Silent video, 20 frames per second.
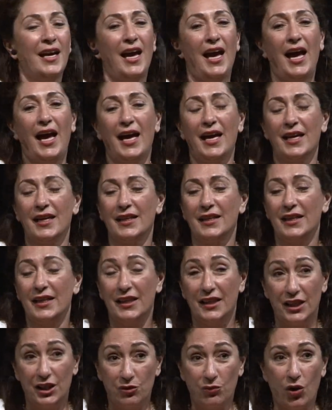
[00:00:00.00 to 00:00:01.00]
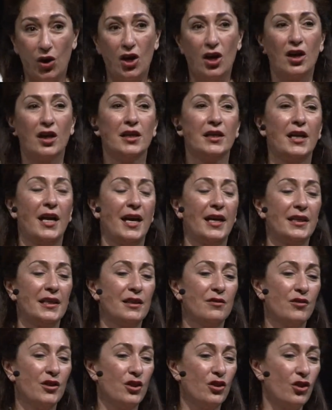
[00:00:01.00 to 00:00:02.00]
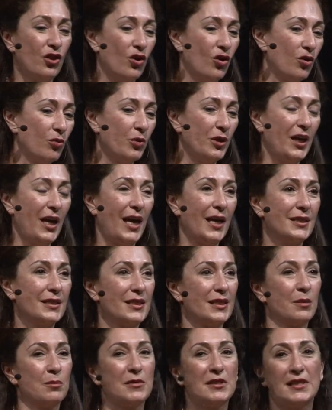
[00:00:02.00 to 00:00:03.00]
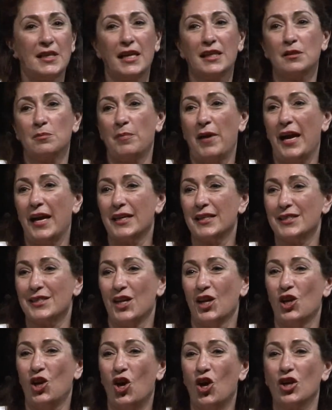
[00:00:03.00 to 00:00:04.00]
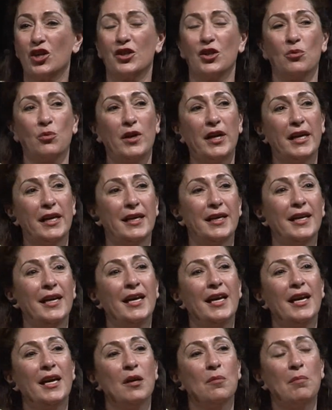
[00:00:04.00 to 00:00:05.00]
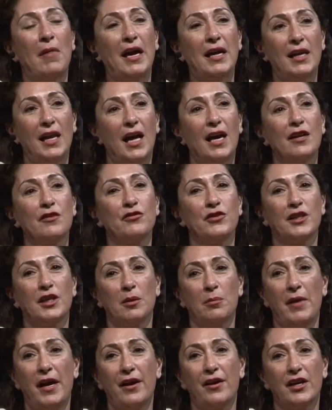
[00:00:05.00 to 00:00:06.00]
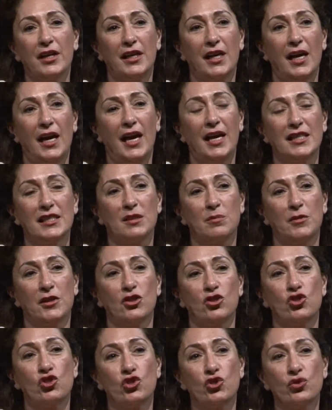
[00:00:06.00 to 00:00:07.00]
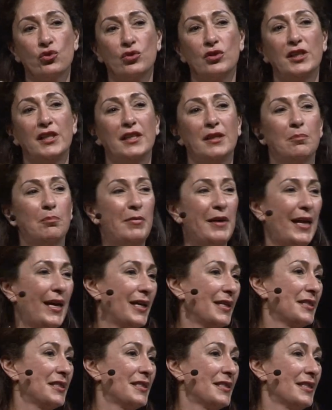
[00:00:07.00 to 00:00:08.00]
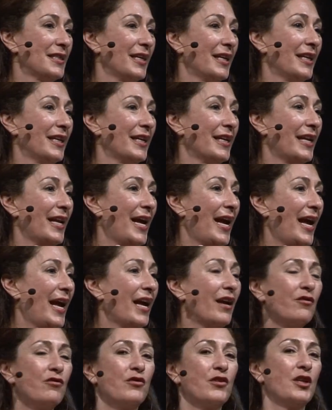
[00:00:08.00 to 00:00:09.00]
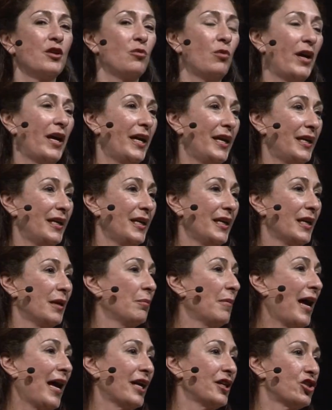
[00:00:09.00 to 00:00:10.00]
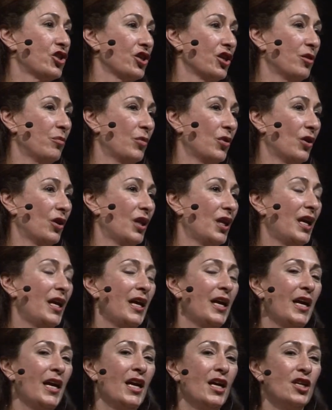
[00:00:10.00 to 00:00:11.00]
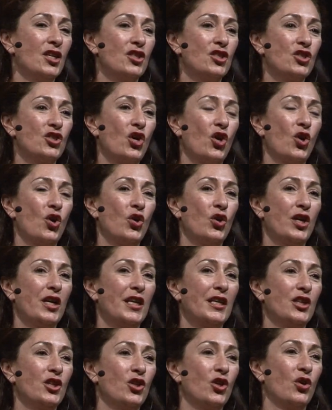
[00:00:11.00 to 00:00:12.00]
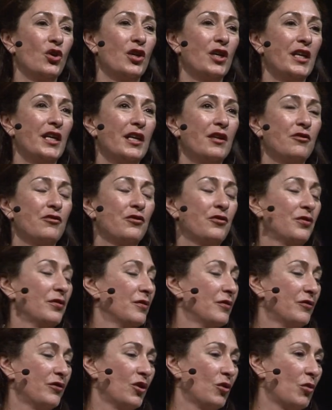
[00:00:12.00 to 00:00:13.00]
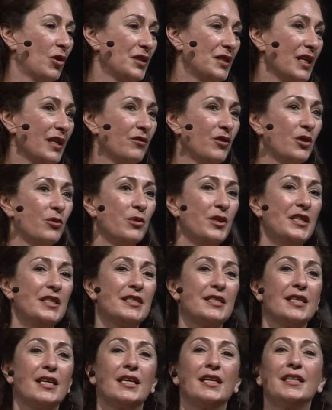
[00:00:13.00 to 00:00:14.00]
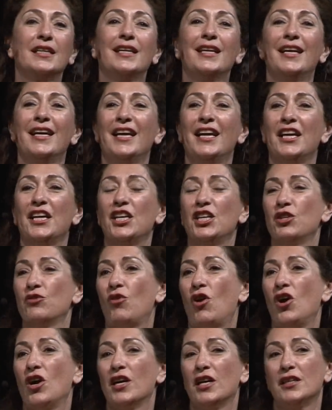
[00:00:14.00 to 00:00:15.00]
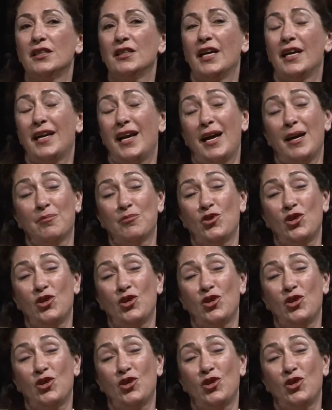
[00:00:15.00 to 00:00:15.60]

in Iran, and even though we had some setbacks along the way, my life in America has been truly blessed in every way imaginable. So, you know, if for whatever reason Iran, and I'm